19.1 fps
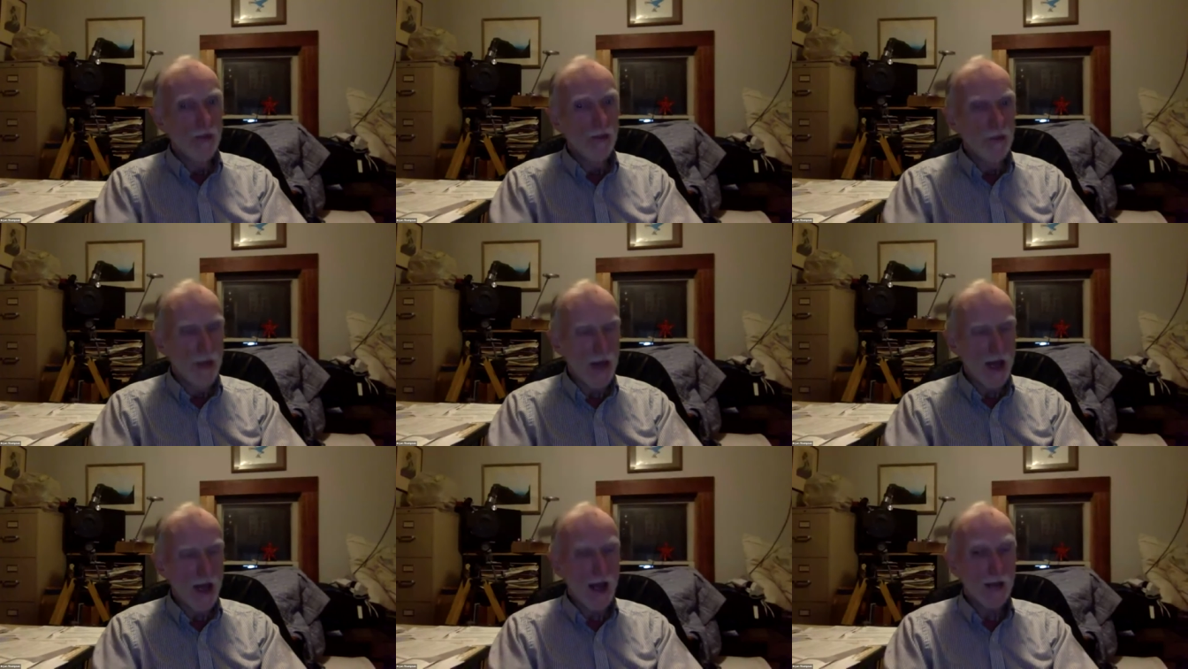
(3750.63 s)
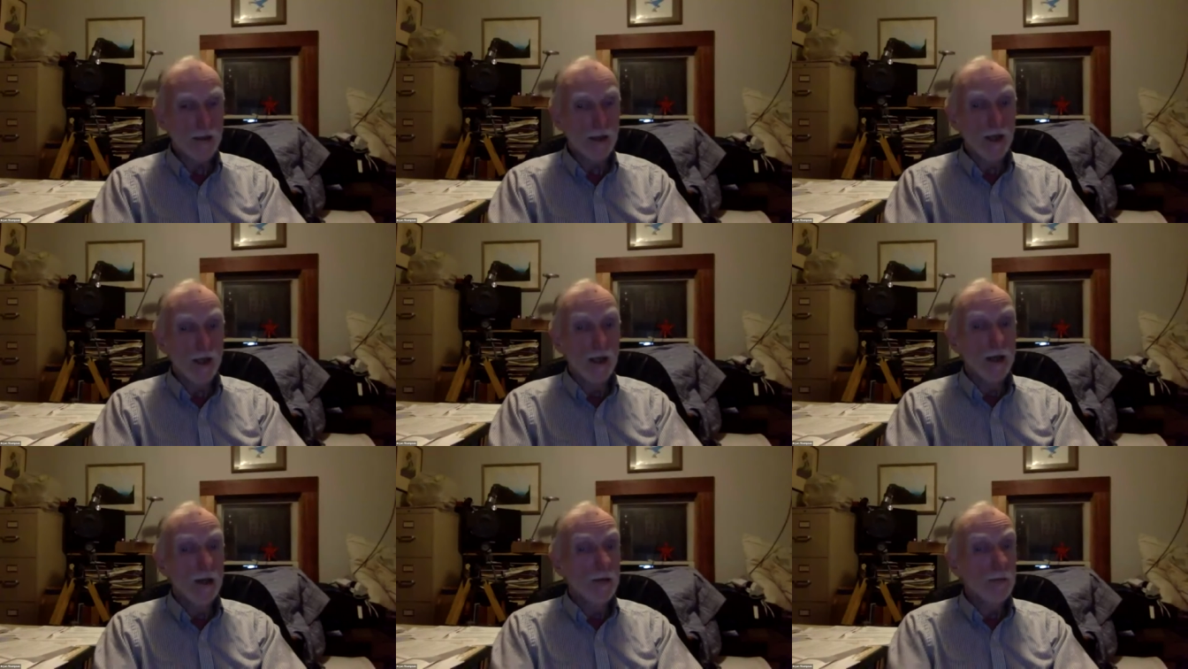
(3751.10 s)
that
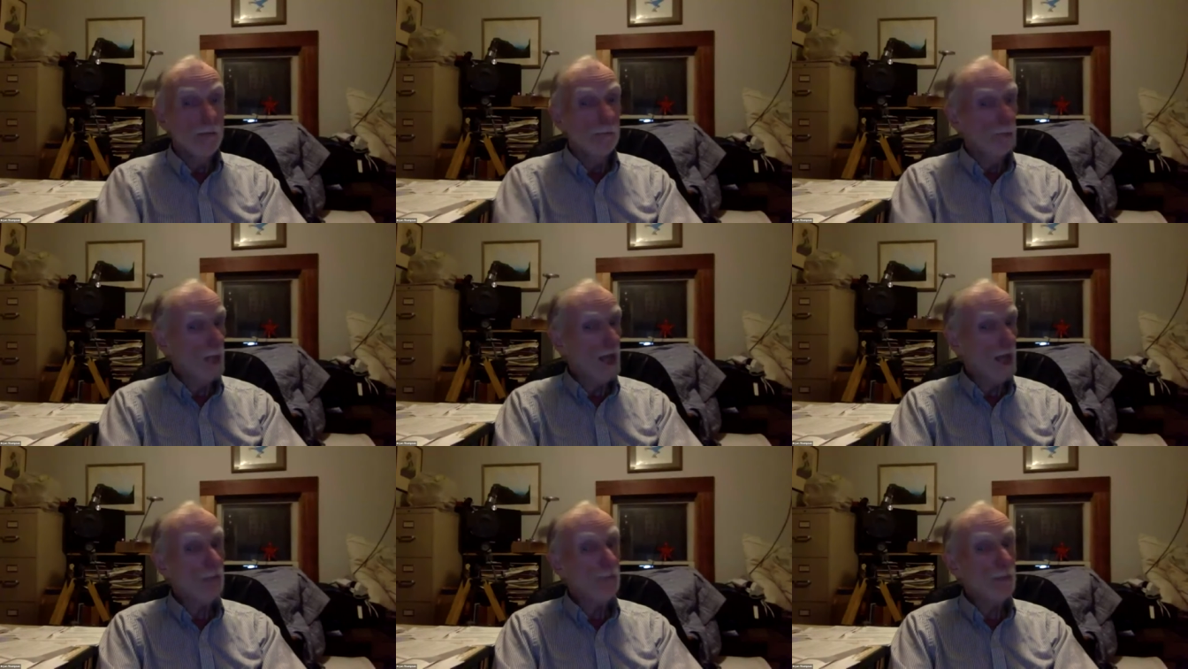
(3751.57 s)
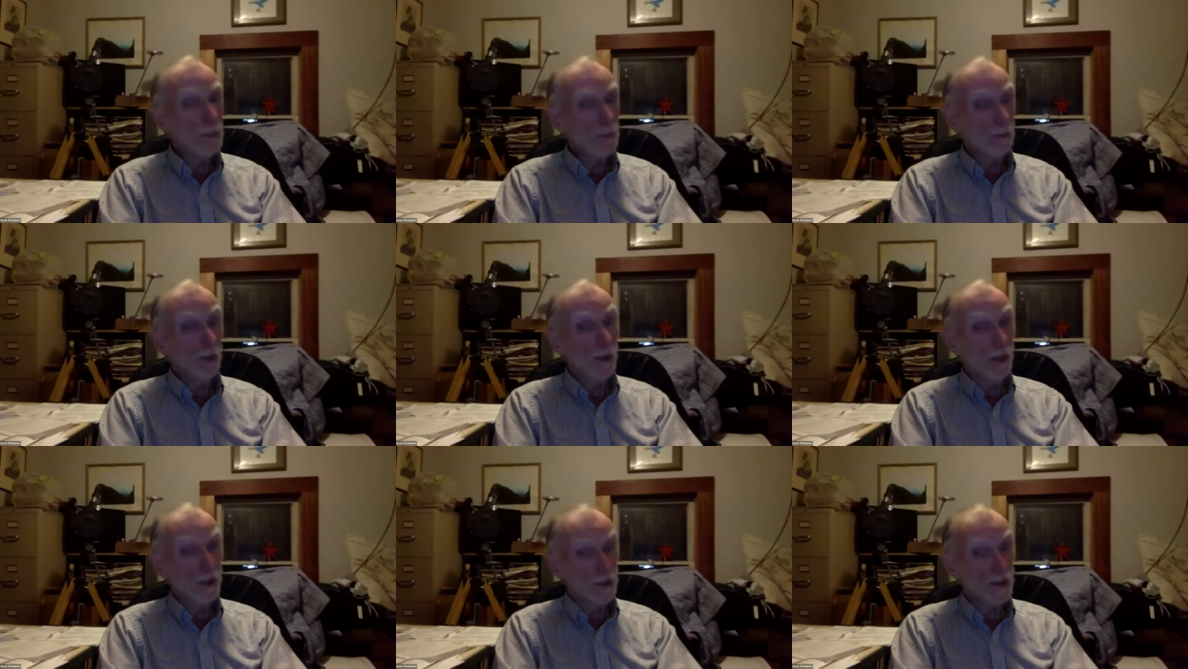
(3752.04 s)
black
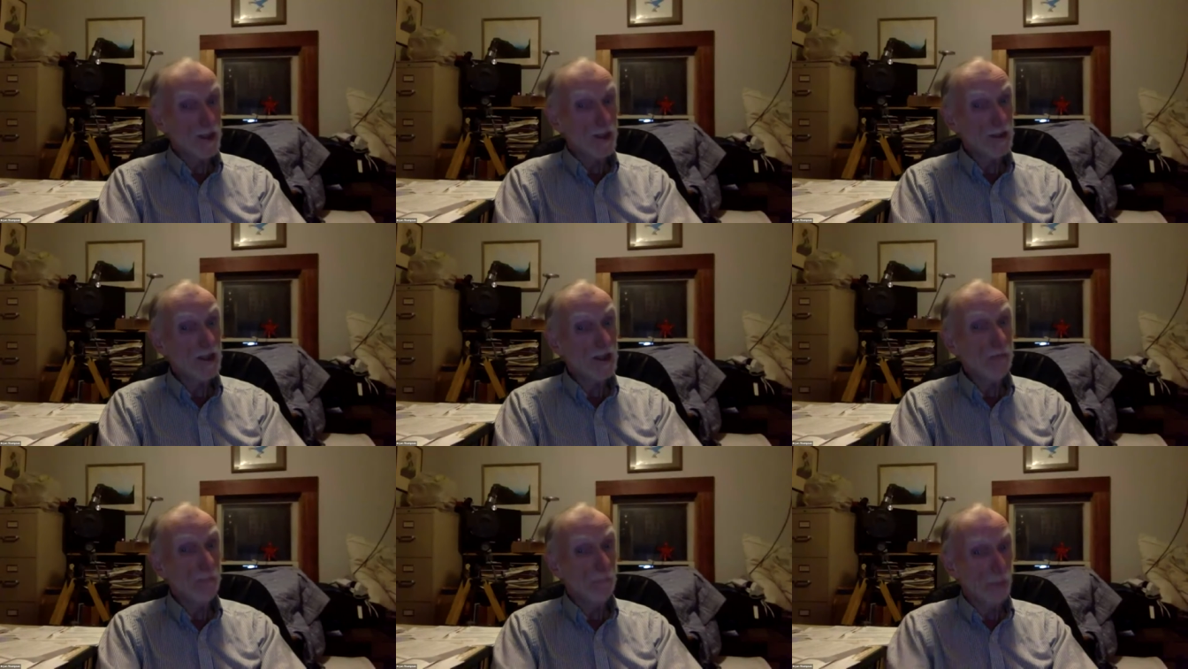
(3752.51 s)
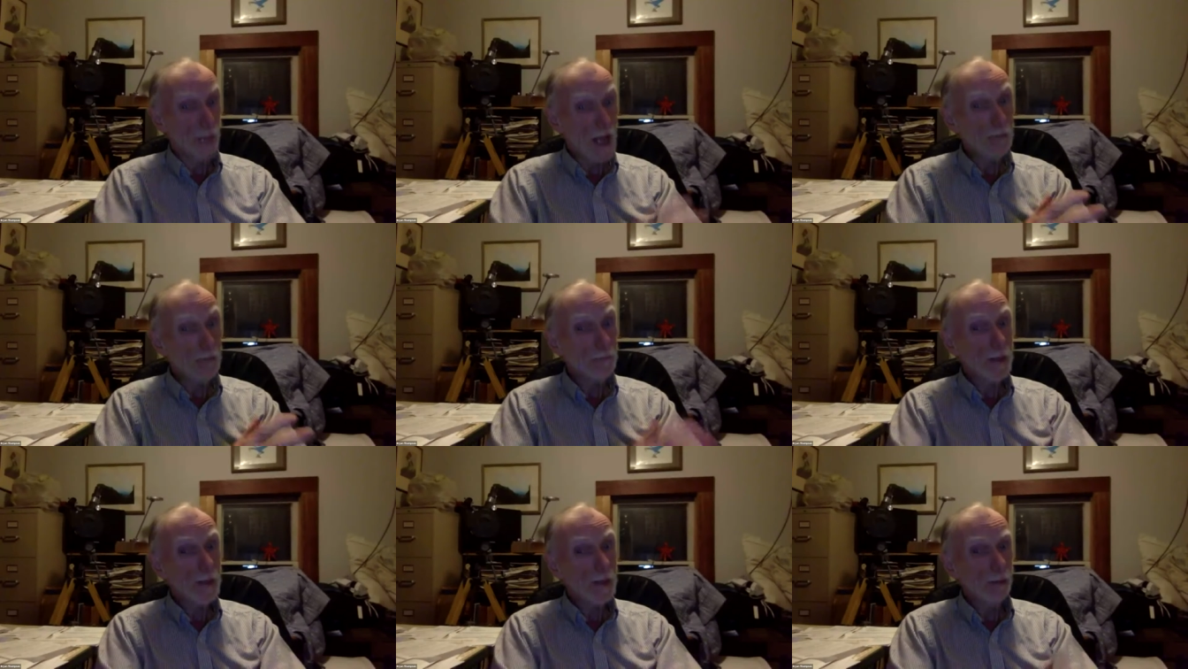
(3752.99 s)
people, as I said,
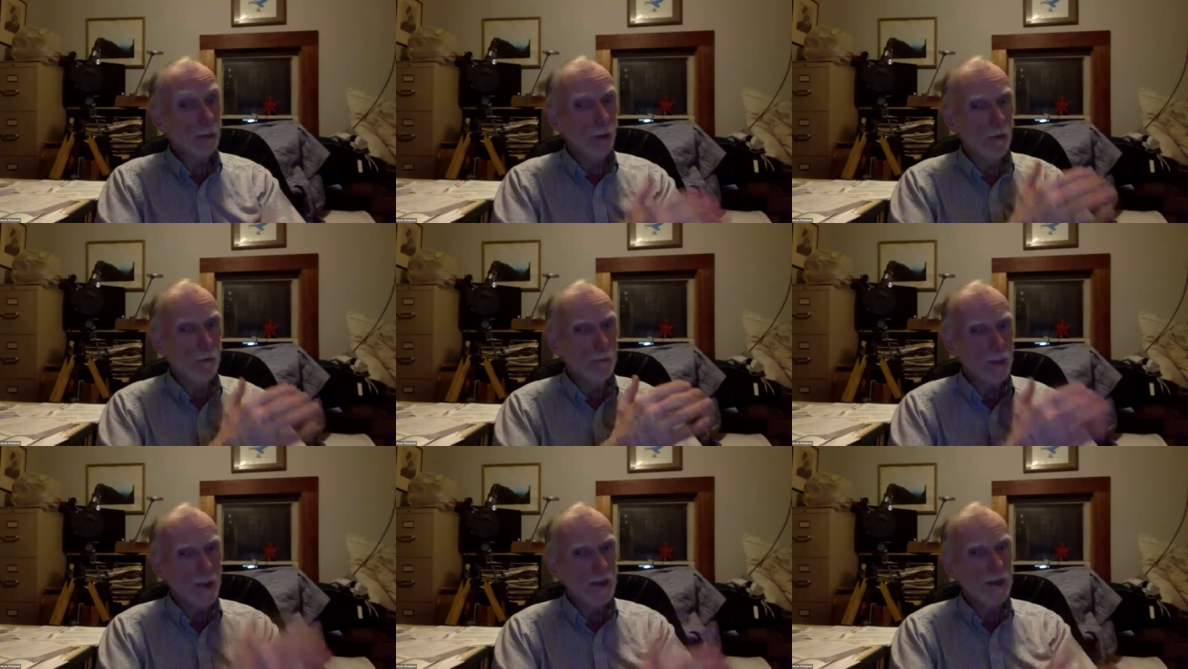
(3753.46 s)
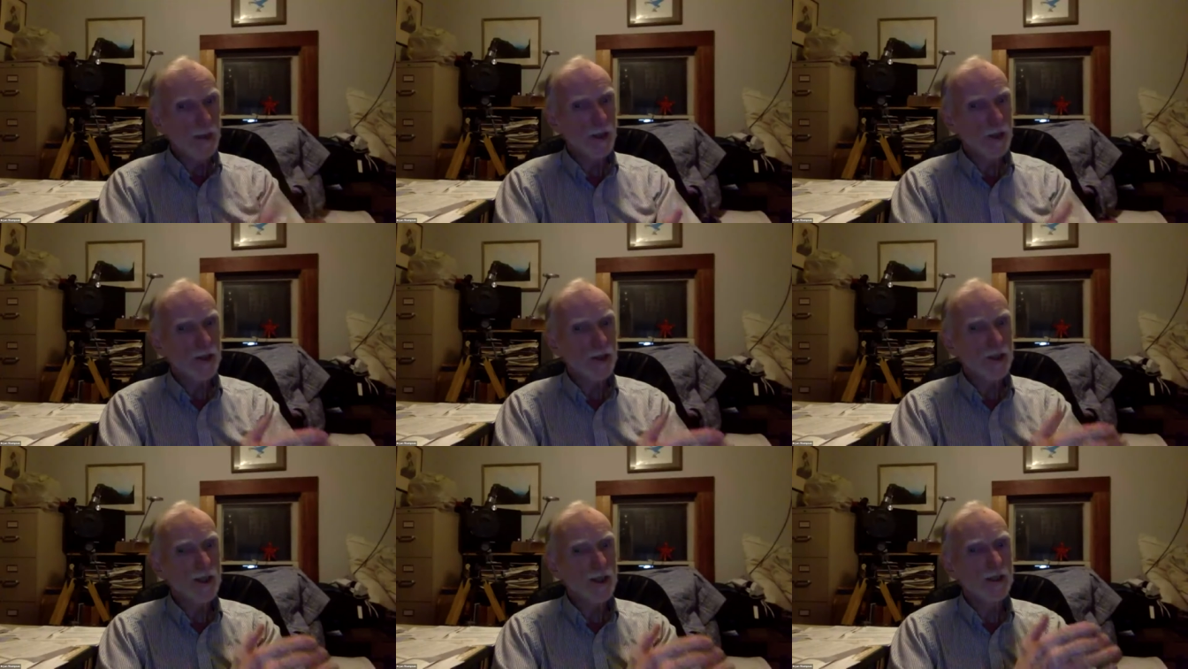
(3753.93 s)
black people have been
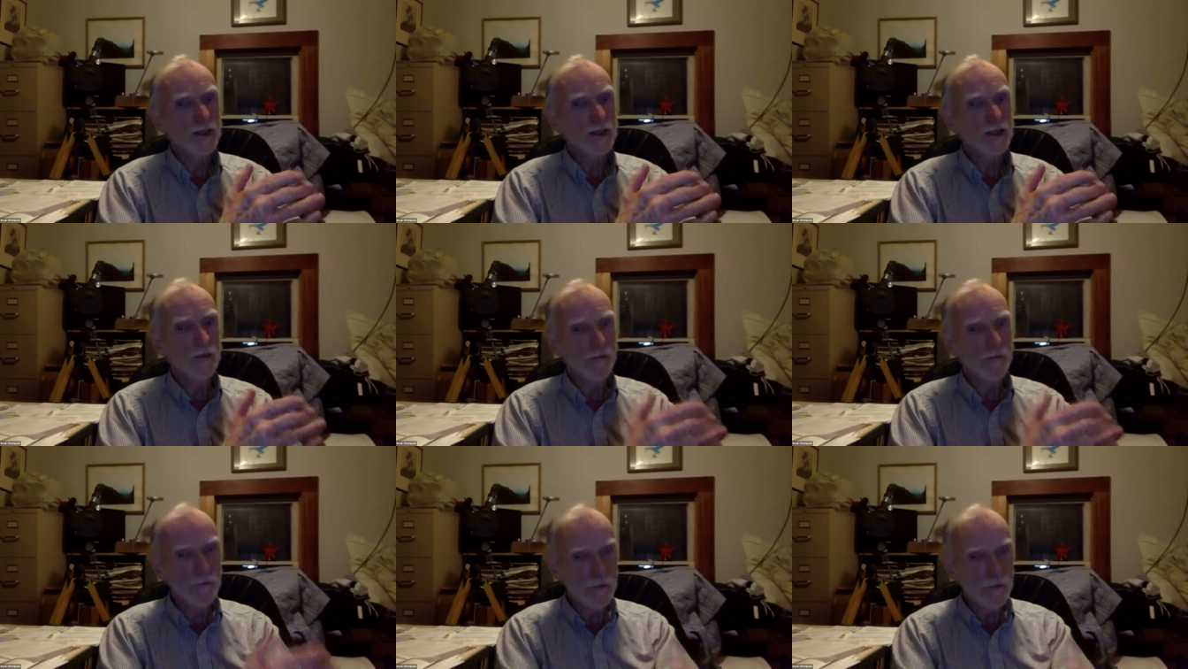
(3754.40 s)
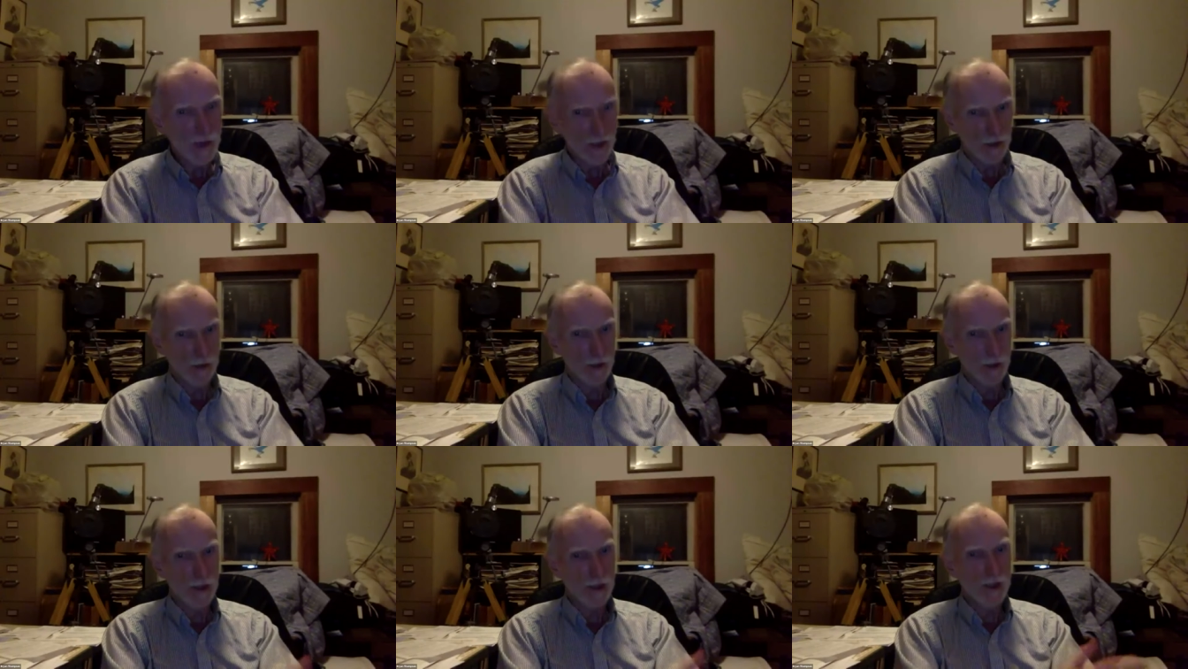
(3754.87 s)
here since the
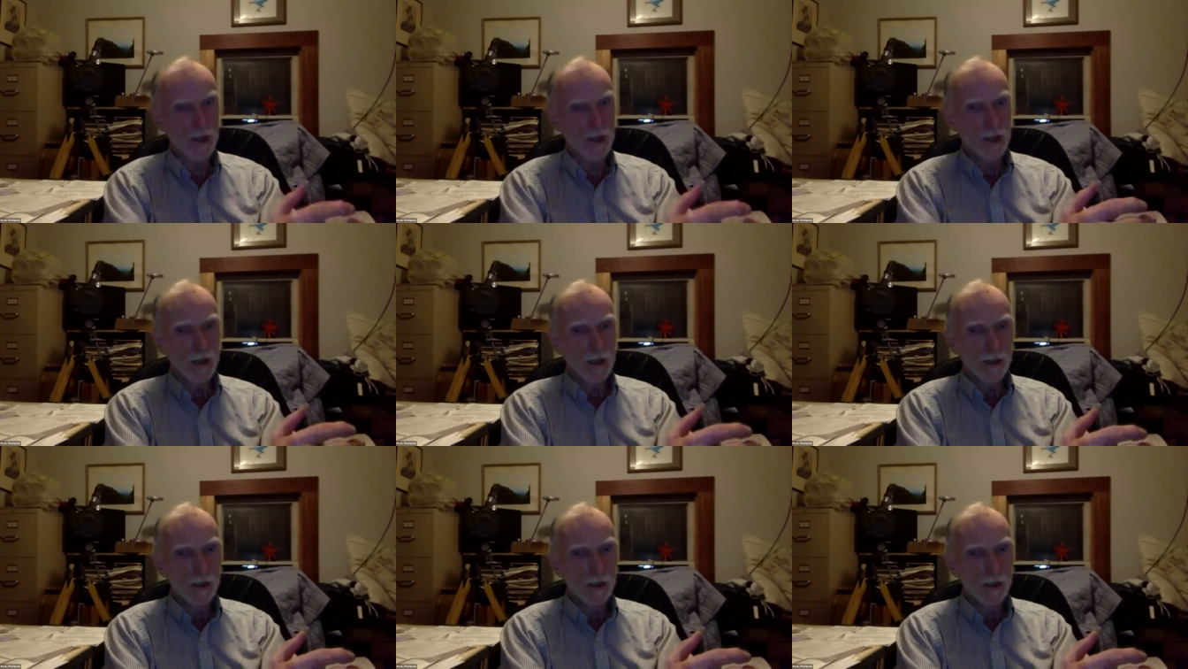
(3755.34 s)
very